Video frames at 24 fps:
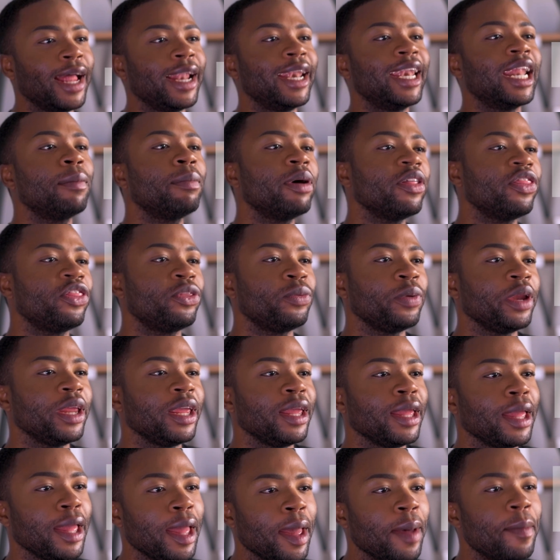Number
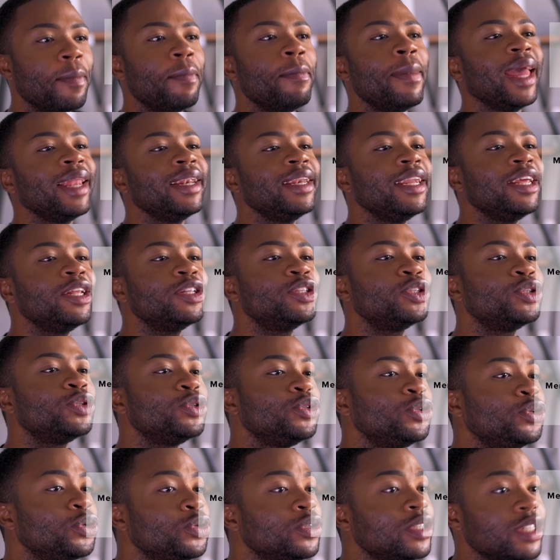three, men need
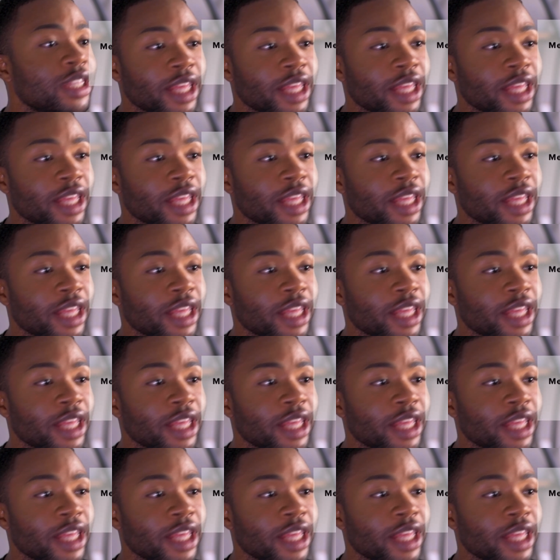to use